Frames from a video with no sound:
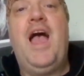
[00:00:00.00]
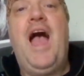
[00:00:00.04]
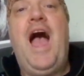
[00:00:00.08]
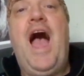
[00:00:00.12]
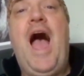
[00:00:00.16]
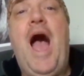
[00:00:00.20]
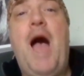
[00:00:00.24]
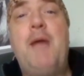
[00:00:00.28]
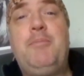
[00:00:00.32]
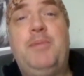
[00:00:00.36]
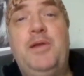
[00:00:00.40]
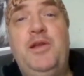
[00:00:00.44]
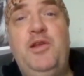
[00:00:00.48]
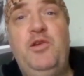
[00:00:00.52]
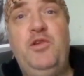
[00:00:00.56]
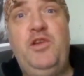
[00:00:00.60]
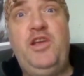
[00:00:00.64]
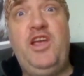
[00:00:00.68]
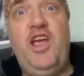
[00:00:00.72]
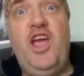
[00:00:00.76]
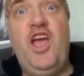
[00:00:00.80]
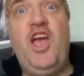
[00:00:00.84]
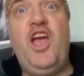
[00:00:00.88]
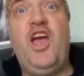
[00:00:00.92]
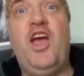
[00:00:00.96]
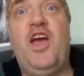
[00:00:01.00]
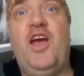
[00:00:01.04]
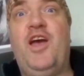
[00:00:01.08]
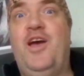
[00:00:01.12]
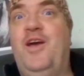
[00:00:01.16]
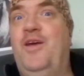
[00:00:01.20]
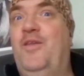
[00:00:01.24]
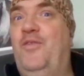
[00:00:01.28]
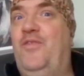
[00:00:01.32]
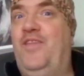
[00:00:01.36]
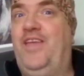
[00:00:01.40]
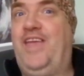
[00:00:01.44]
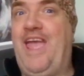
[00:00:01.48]
Happy New Year!
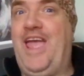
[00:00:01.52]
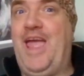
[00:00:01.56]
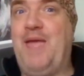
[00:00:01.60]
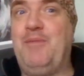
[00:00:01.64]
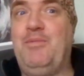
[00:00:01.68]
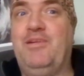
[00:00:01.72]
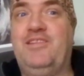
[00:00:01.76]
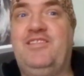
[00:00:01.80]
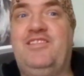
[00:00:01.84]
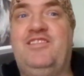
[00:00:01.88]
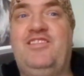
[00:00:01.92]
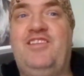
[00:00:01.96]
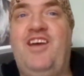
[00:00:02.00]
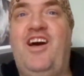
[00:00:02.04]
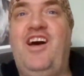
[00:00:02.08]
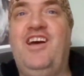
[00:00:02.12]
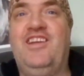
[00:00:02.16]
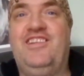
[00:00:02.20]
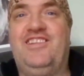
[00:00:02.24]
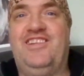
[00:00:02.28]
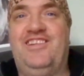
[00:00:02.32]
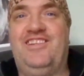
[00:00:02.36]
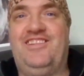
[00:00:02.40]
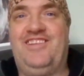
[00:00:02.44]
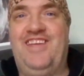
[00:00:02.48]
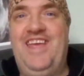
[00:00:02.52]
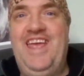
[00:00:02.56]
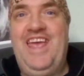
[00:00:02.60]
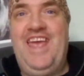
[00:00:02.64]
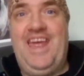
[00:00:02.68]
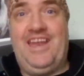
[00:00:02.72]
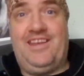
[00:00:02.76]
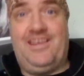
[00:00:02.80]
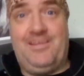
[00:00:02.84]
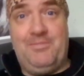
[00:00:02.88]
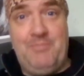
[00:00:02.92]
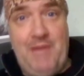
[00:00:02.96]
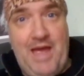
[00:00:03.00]
The game has started.
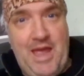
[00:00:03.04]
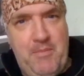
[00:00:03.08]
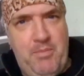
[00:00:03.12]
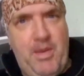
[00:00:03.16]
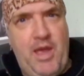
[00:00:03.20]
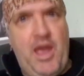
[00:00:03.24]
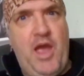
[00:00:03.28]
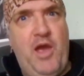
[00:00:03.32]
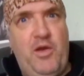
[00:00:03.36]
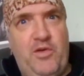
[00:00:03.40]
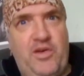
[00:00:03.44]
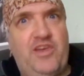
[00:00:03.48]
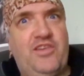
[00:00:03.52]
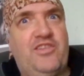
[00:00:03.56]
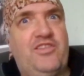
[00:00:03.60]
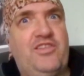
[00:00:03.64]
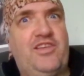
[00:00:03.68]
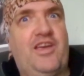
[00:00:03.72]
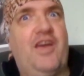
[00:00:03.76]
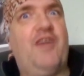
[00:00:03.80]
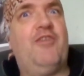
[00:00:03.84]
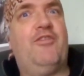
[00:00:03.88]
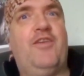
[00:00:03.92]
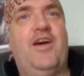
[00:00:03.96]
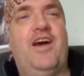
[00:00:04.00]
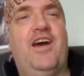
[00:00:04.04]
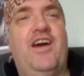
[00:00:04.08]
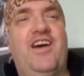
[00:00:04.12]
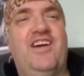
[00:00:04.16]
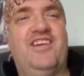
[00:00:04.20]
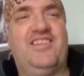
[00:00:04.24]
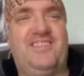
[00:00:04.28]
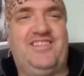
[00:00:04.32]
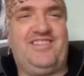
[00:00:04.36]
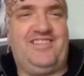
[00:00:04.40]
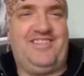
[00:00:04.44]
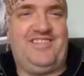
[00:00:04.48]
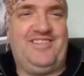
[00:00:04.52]
It's my opponent to go
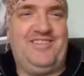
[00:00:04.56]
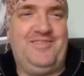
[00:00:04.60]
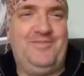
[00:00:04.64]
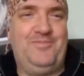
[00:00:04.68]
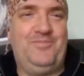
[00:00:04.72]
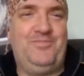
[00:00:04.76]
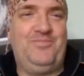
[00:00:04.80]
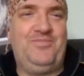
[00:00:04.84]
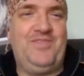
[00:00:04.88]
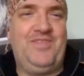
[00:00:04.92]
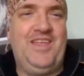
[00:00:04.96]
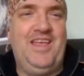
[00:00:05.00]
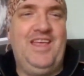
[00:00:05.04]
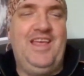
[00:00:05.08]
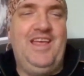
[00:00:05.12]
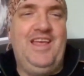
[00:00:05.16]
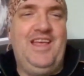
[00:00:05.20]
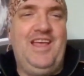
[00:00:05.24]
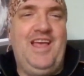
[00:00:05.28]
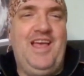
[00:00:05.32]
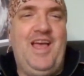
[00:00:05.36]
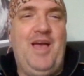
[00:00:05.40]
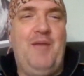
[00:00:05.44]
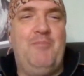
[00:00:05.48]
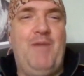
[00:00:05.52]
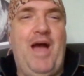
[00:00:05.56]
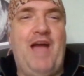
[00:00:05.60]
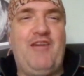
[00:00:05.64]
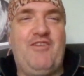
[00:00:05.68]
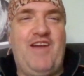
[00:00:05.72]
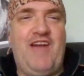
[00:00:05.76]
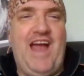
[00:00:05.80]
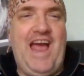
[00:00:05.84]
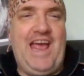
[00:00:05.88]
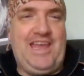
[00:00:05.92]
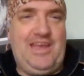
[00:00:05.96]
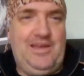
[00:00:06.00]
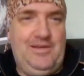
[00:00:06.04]
first. My
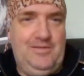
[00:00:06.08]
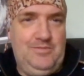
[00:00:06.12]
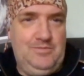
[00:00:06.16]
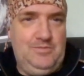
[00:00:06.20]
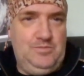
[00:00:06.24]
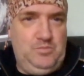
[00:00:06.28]
rack